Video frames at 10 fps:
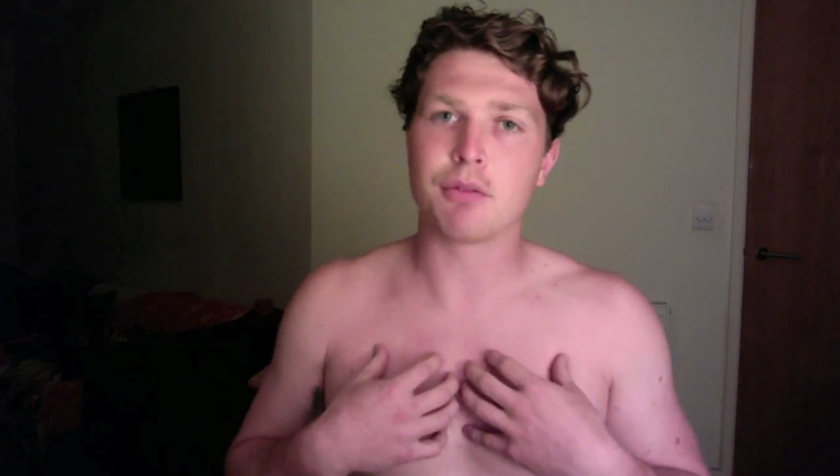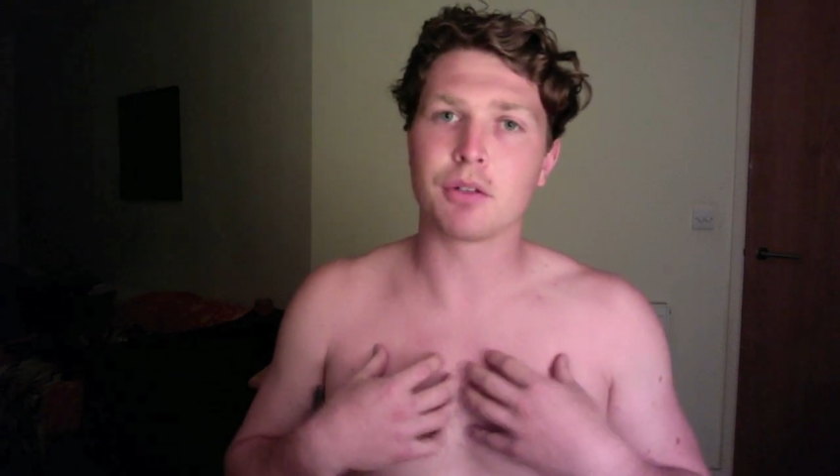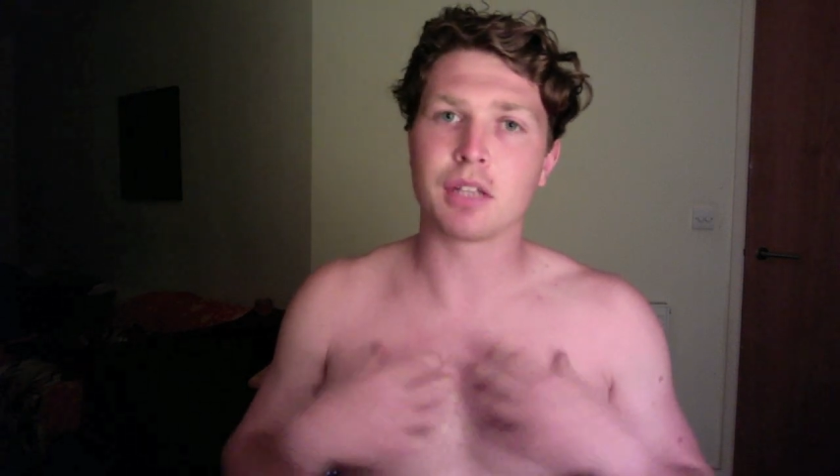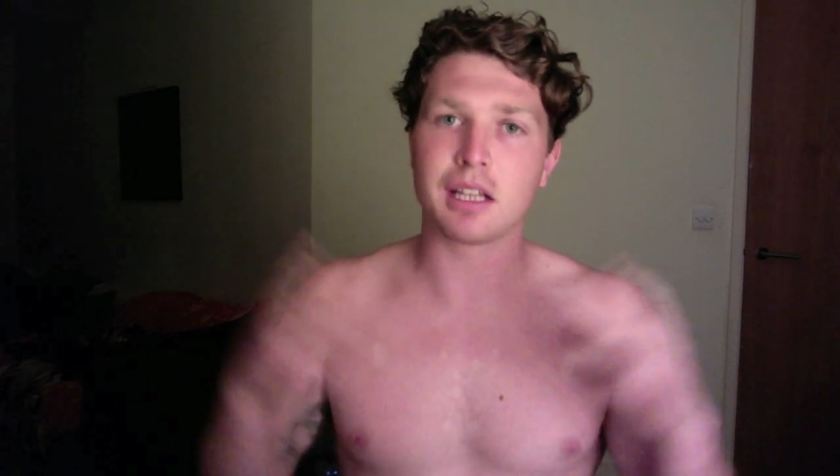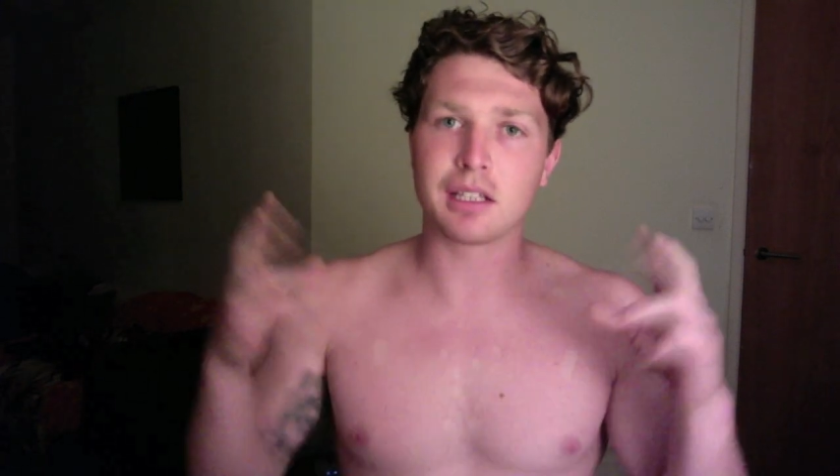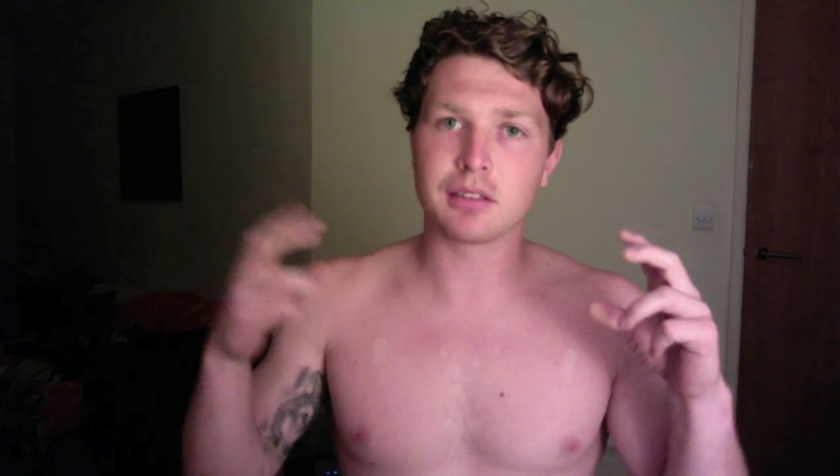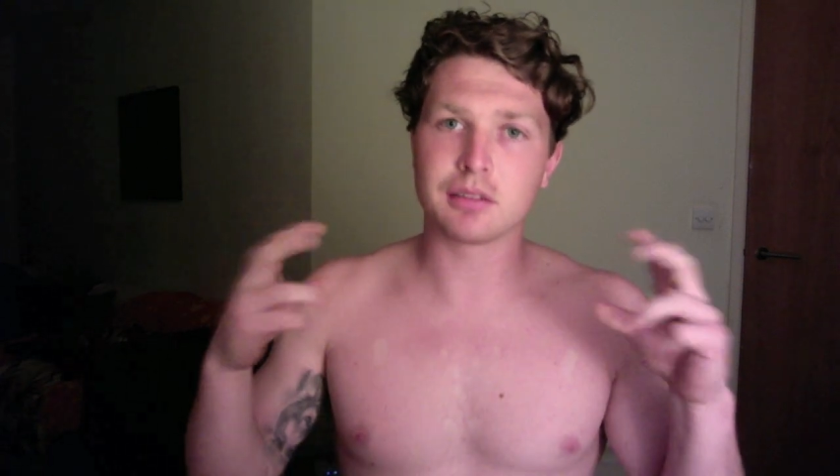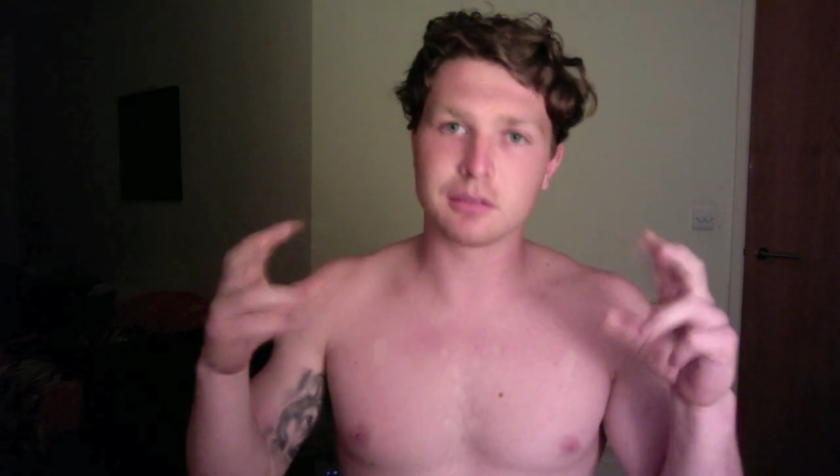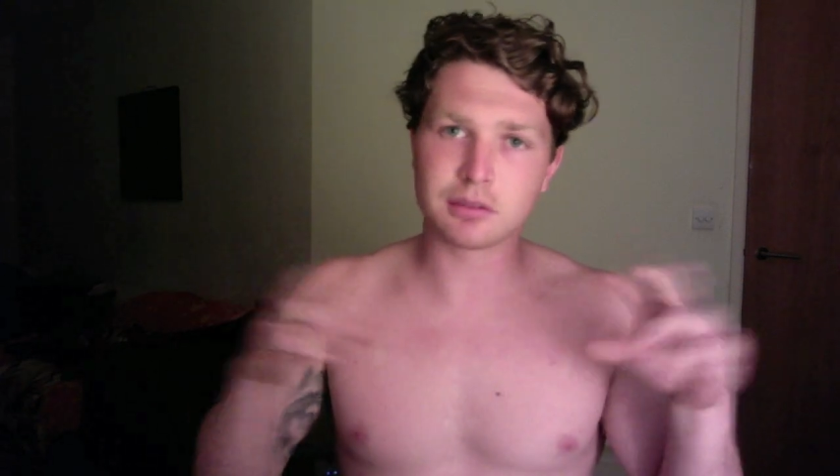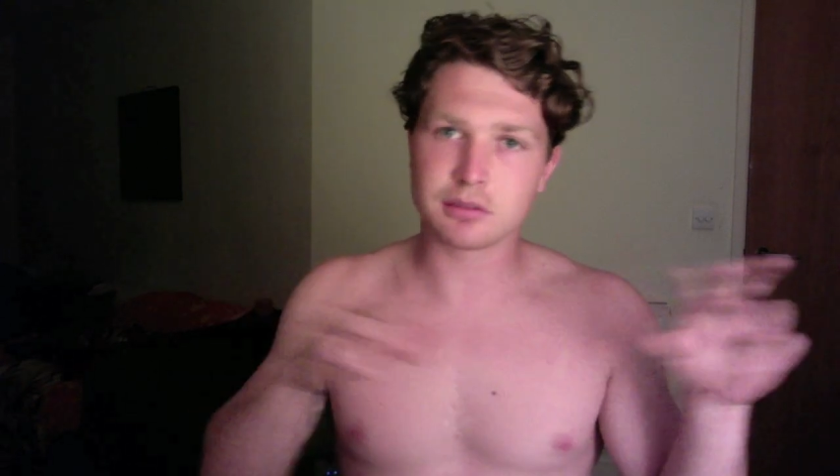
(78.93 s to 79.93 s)
or that
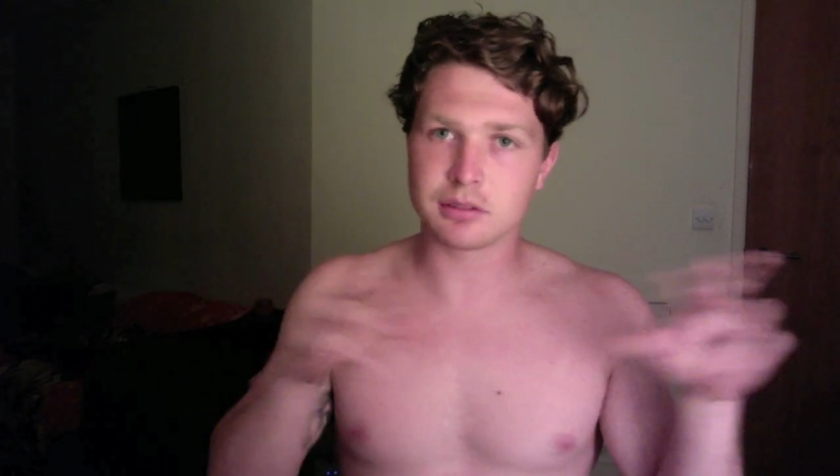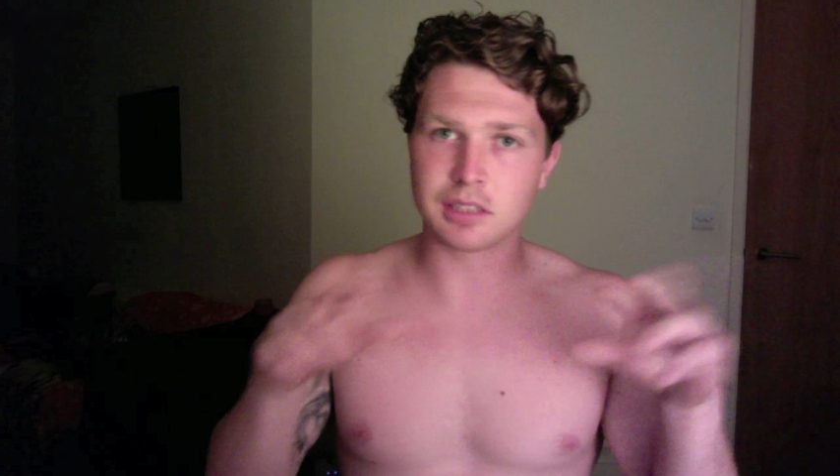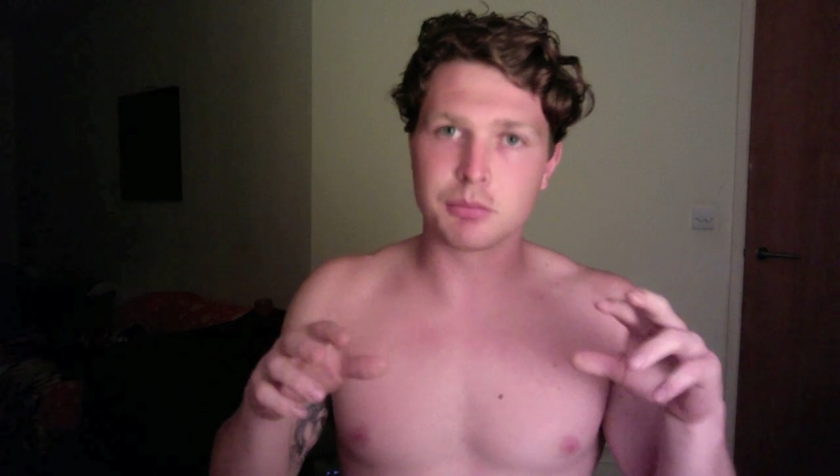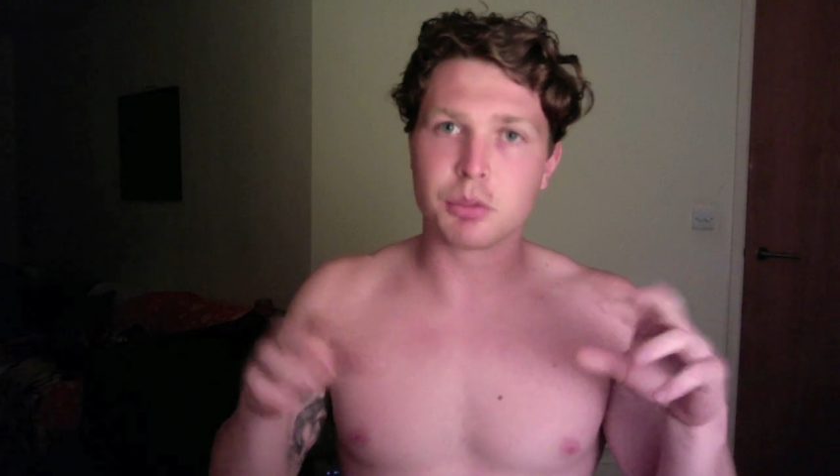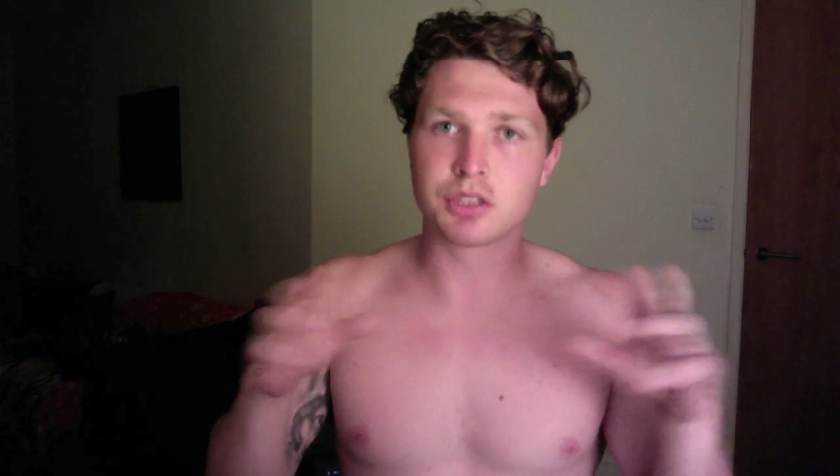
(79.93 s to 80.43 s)
I, as much